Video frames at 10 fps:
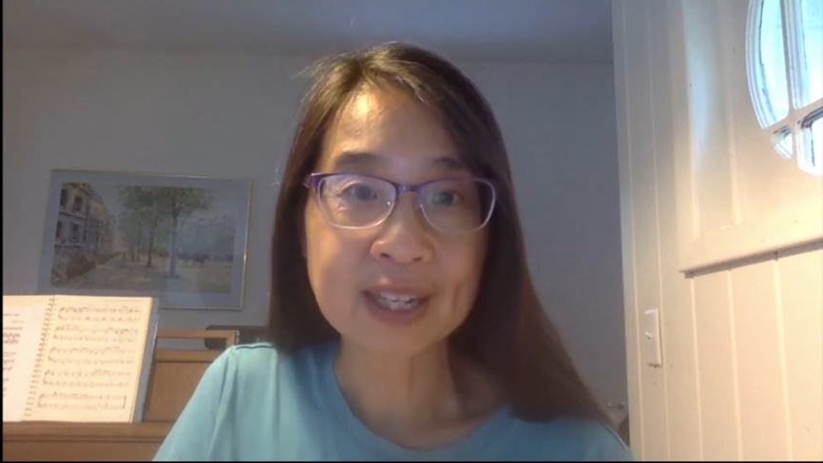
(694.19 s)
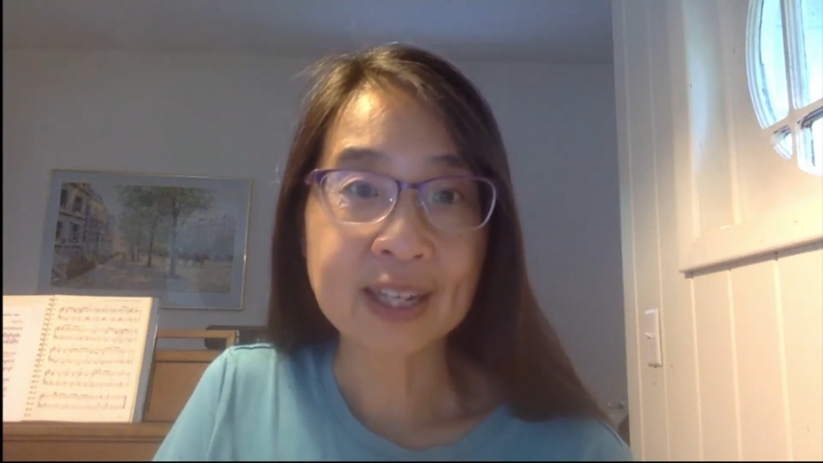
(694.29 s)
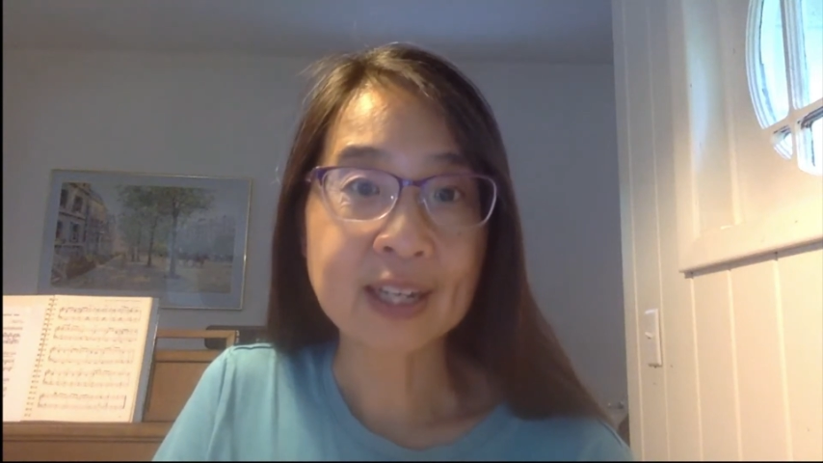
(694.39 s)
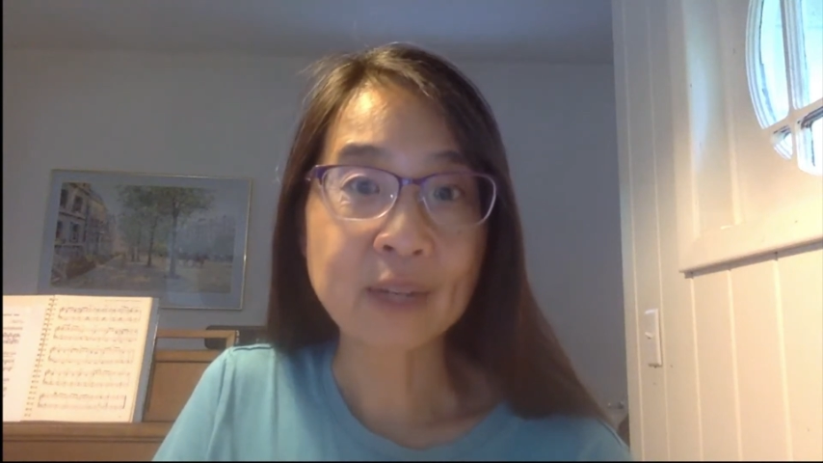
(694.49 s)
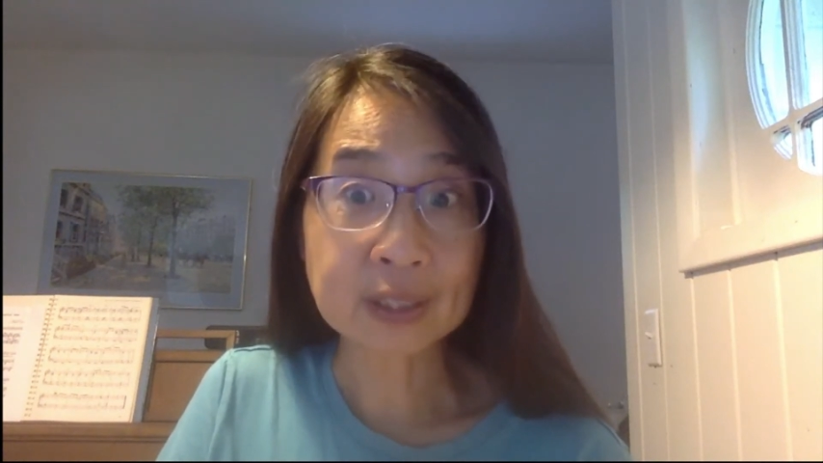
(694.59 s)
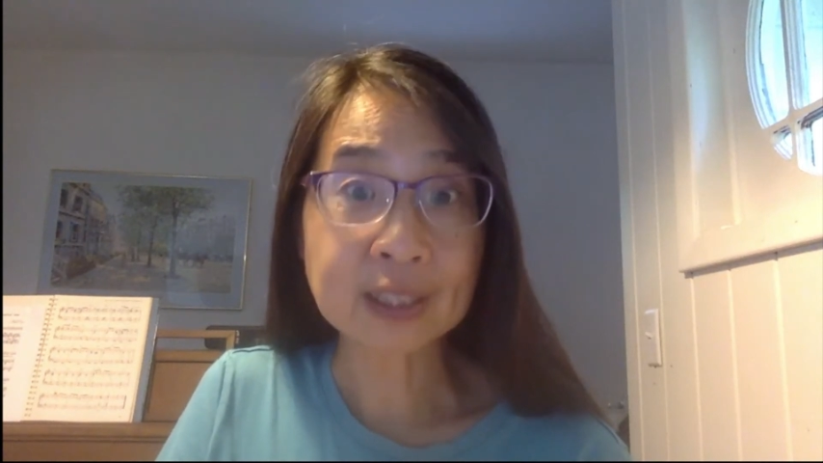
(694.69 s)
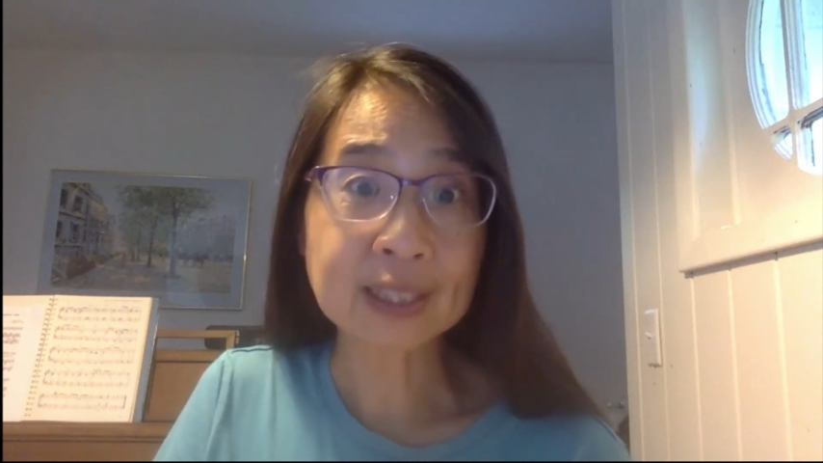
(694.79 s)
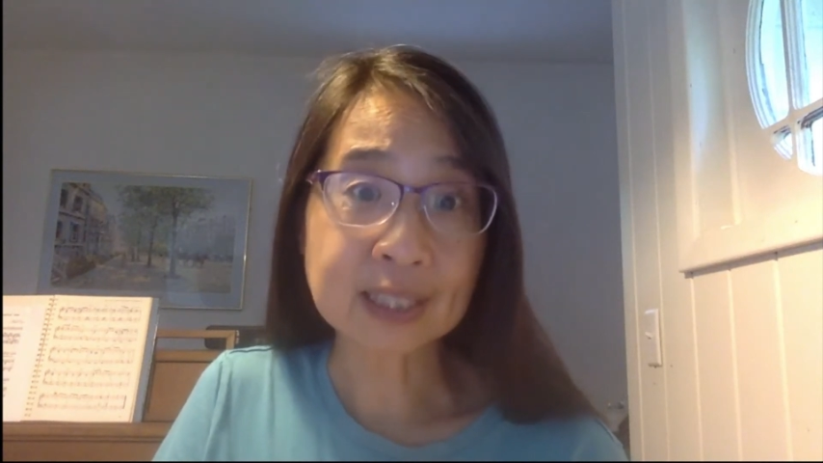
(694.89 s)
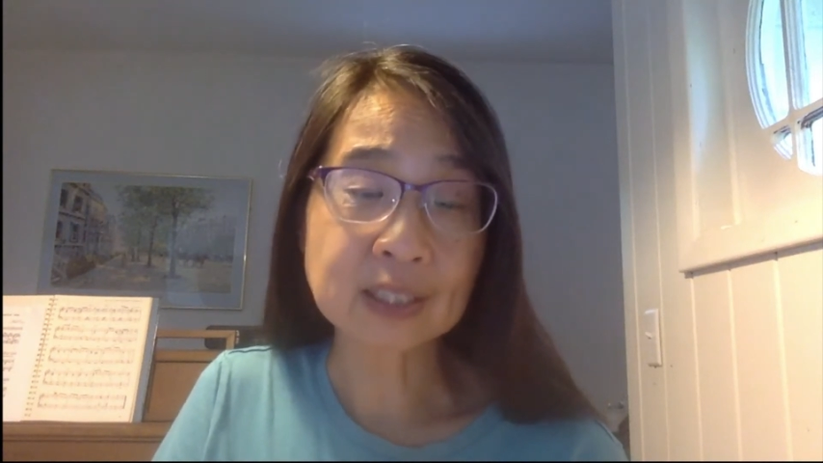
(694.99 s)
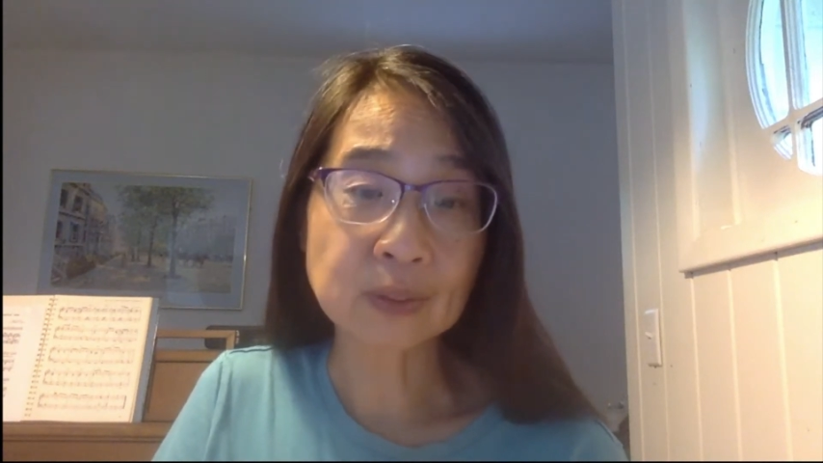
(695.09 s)
and I really
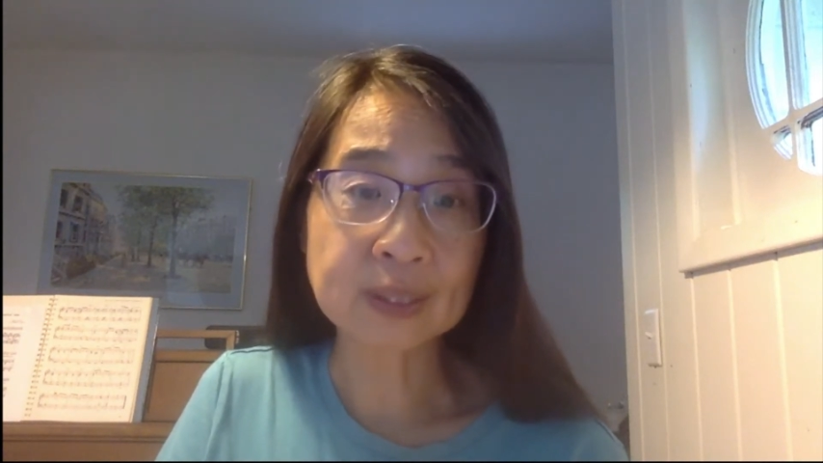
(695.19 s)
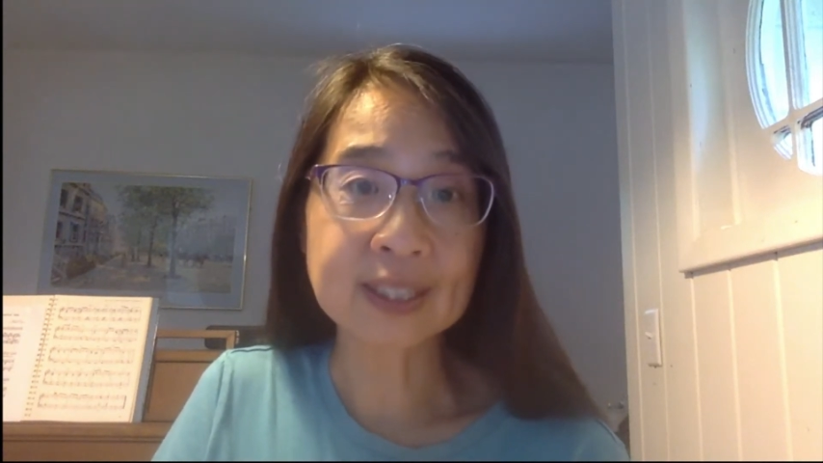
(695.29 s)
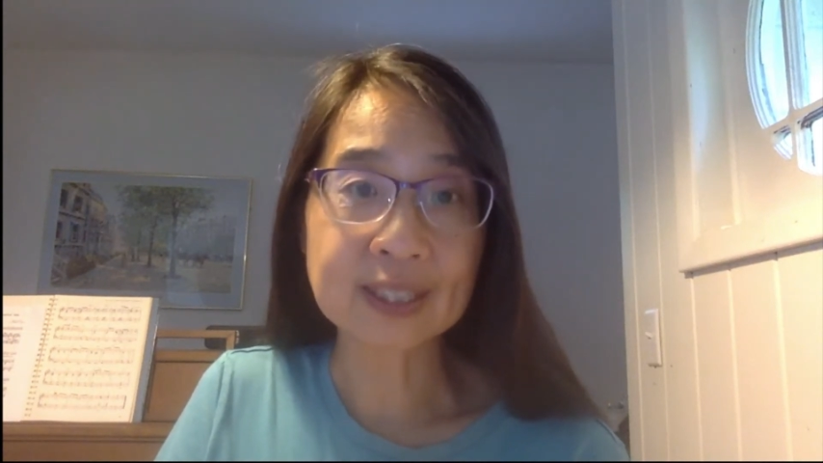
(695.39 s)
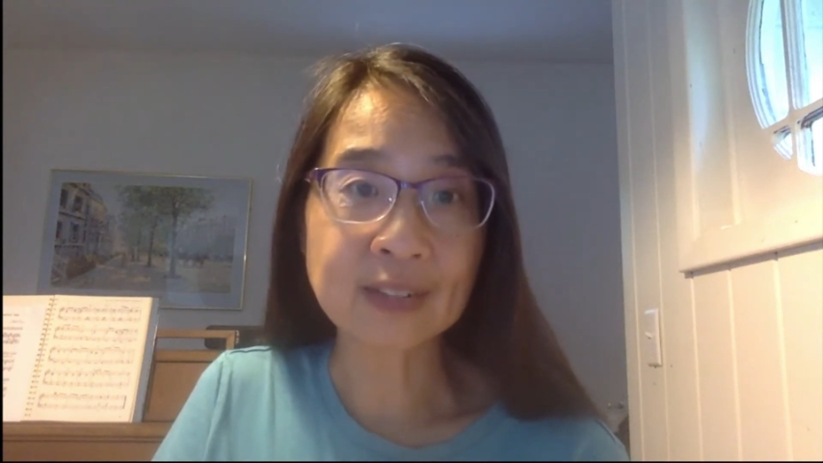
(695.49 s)
liked doing it.